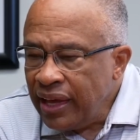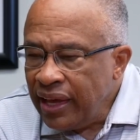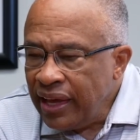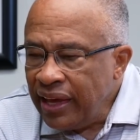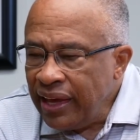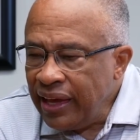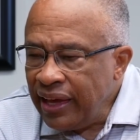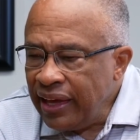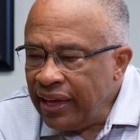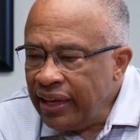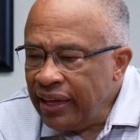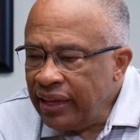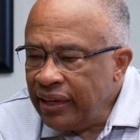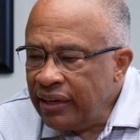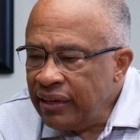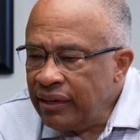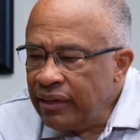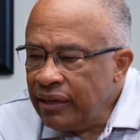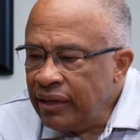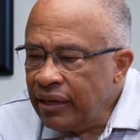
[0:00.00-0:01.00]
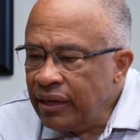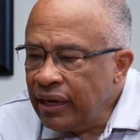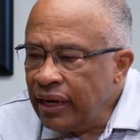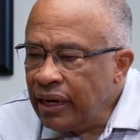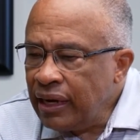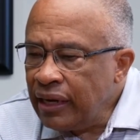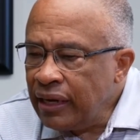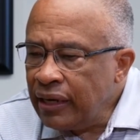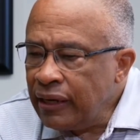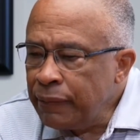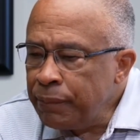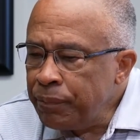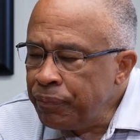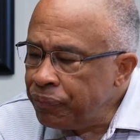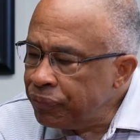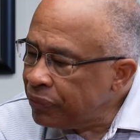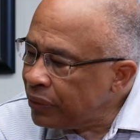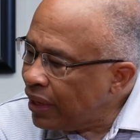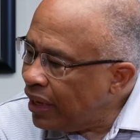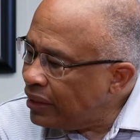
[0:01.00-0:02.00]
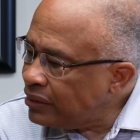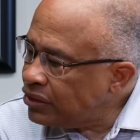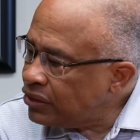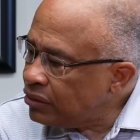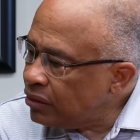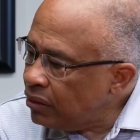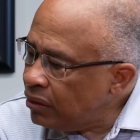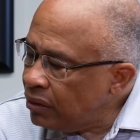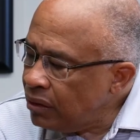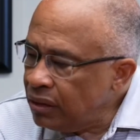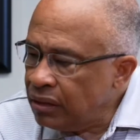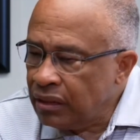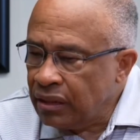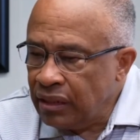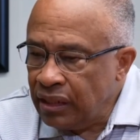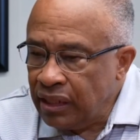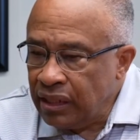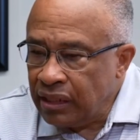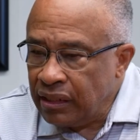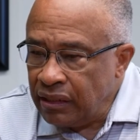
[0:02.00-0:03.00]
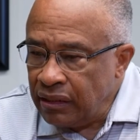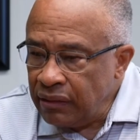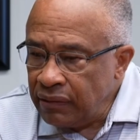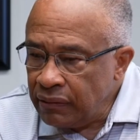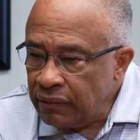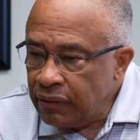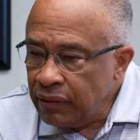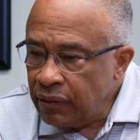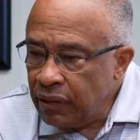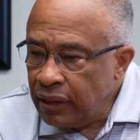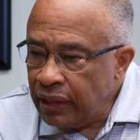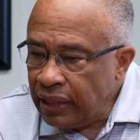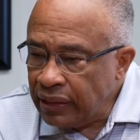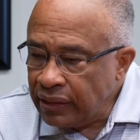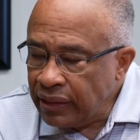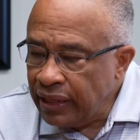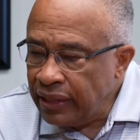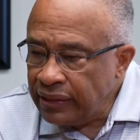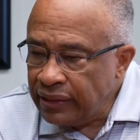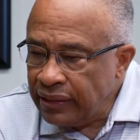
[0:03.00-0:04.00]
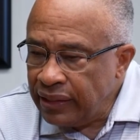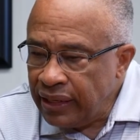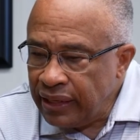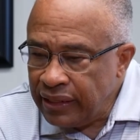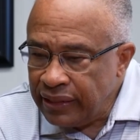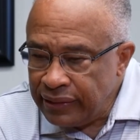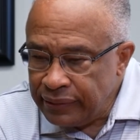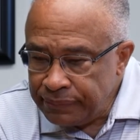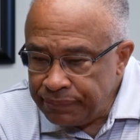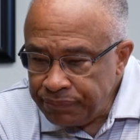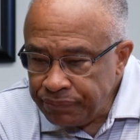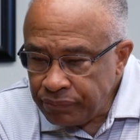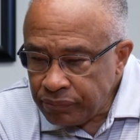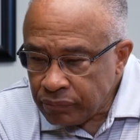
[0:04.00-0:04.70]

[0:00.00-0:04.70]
And I started thinking at that time,